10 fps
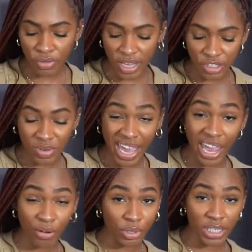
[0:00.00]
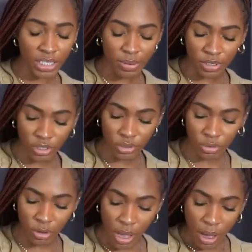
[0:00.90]
things you can't really substitute,
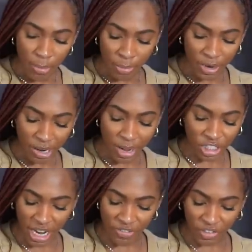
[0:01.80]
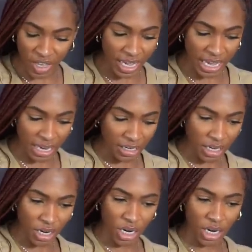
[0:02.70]
but pretty much everything in
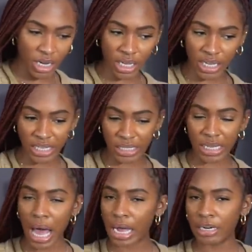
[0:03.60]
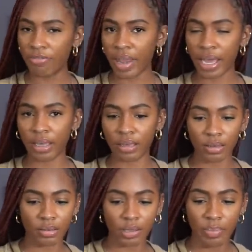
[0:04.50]
here is kind of like
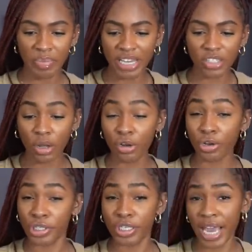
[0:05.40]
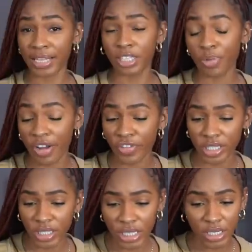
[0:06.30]
based on your taste
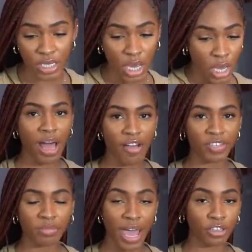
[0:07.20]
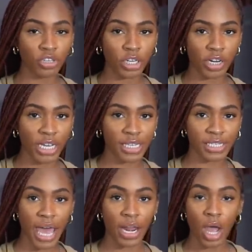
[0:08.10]
preferences, I'll have some extra ingredients
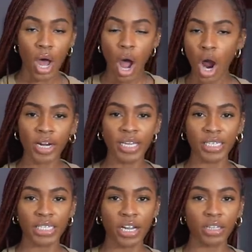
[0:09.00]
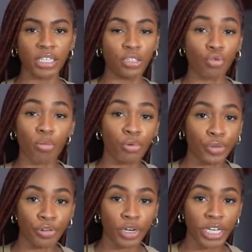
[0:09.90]
that aren't necessarily normal
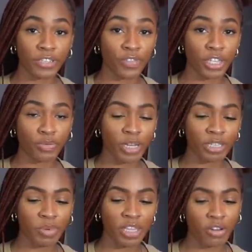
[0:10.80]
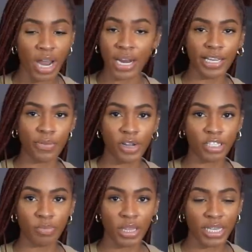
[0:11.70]
ingredients for this recipe. They're not in the
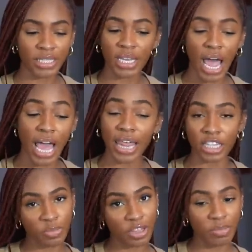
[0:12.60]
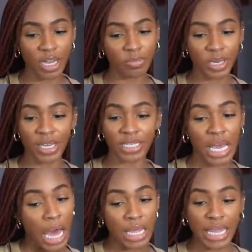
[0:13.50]
recipe listed. I like to put them in because
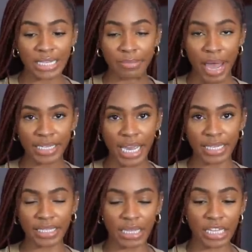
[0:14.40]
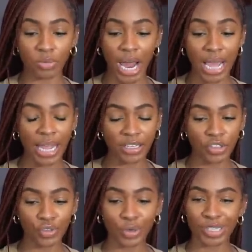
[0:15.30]
that's my taste and that's what I like to
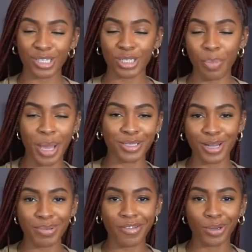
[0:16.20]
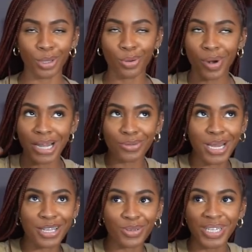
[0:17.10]
do to spice it up, give it a little razzle
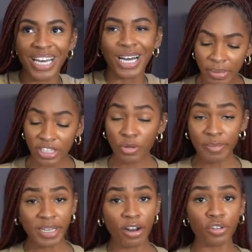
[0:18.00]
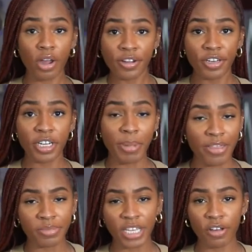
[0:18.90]
dazzle. These sweet potatoes are good by
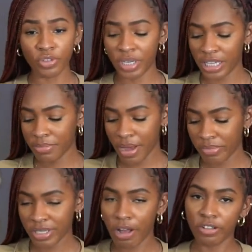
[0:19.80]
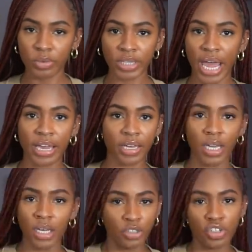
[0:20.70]
themselves. You can eat them by themselves with like
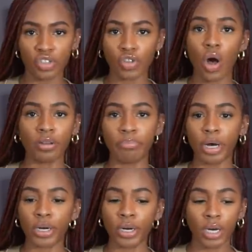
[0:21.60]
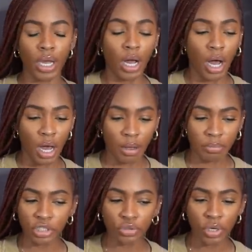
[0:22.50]
just salt and butter. Um,
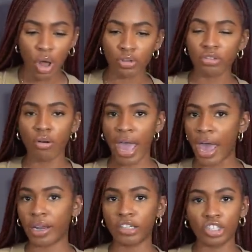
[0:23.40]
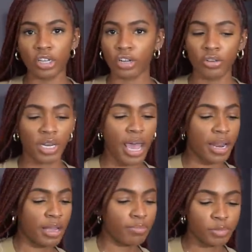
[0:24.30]
but you can also add in sugar. You can add
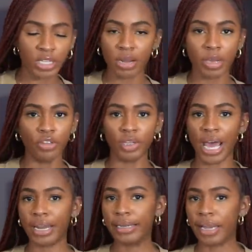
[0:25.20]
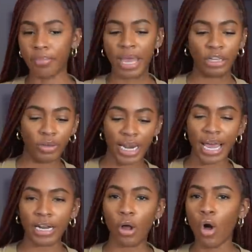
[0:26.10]
in cinnamon. You can add in nutmeg. You can
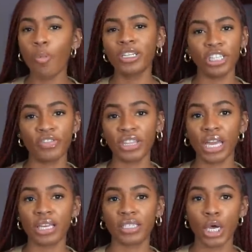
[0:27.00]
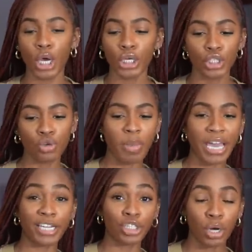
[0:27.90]
add in a whole bunch of different things to
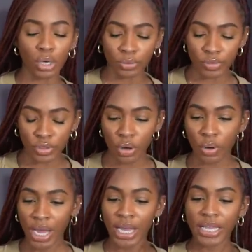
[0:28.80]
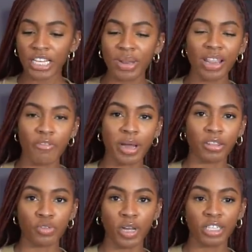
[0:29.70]
make it your own. So that's what I love about
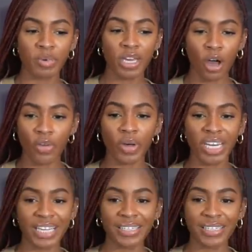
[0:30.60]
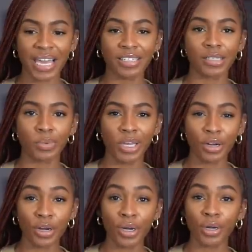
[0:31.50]
this recipe. Although it is a
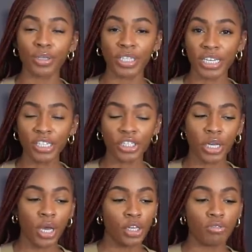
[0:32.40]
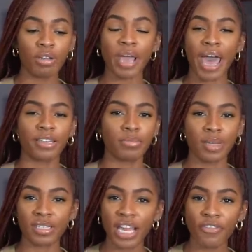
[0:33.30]
sweeter dish, you can add some
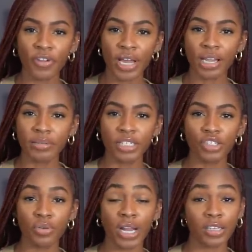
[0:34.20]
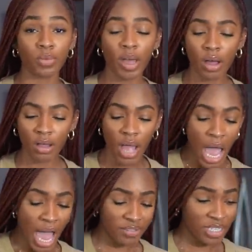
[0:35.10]
savory elements to it as well.
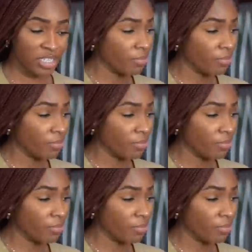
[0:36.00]
I've seen